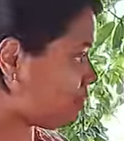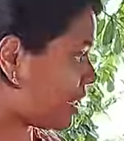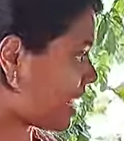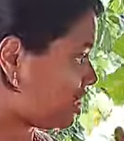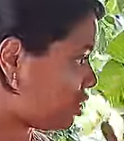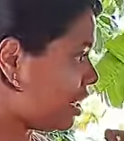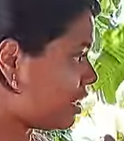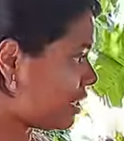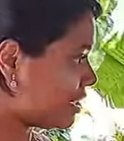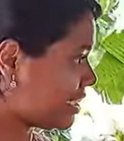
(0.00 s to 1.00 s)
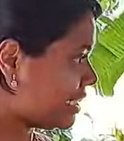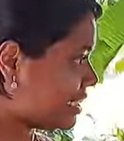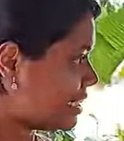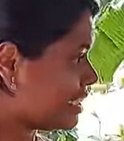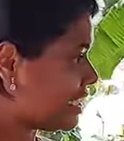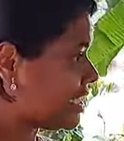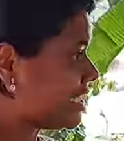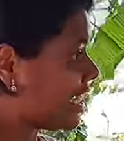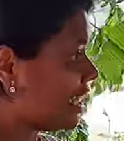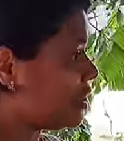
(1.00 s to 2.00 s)
My natural senses is
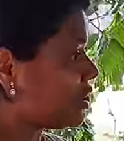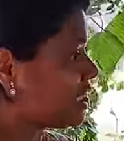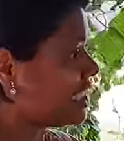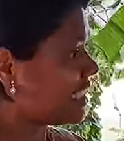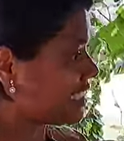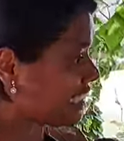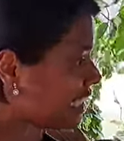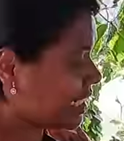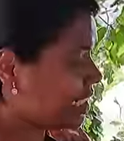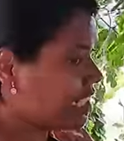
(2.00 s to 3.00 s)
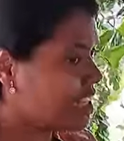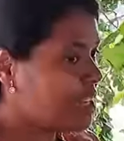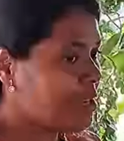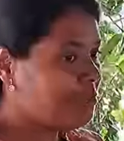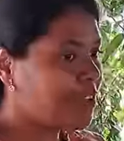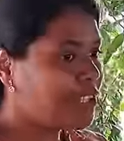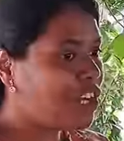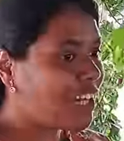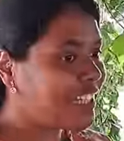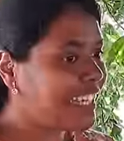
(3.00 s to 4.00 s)
designed to see the seen, but
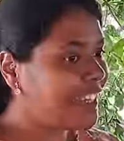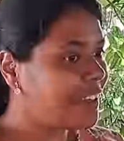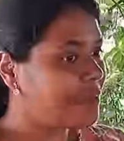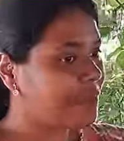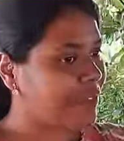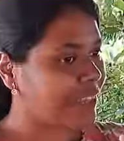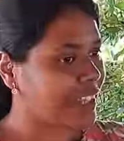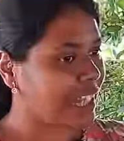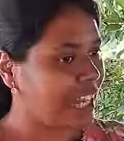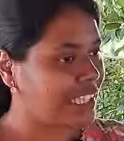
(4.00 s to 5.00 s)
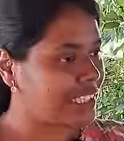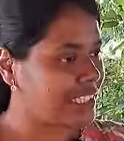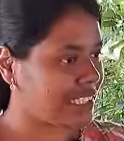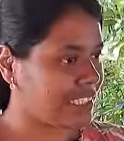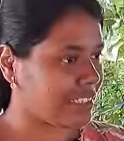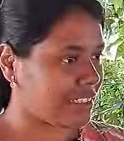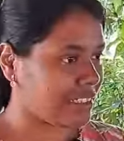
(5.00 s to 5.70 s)
not the unseen.